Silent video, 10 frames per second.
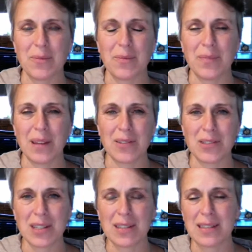They're
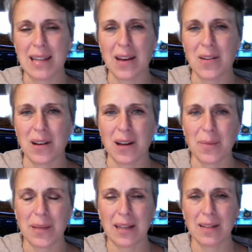just now
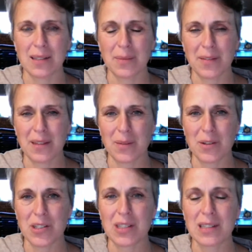coming, some of them are
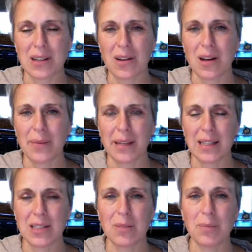just now coming
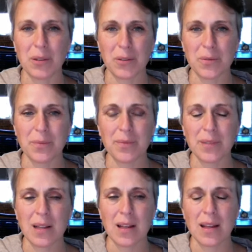into bloom.
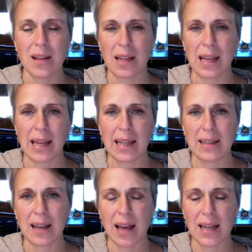
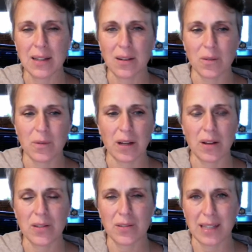And I know we
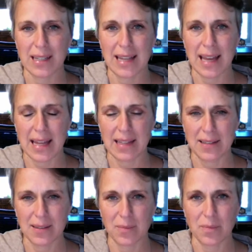also need to add
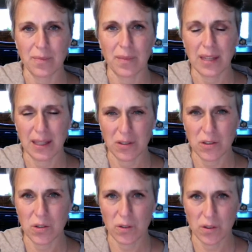some things
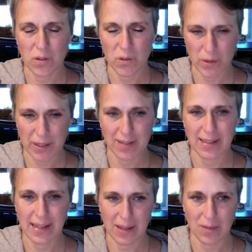to the soil
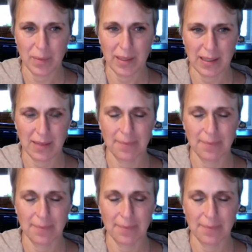to help it.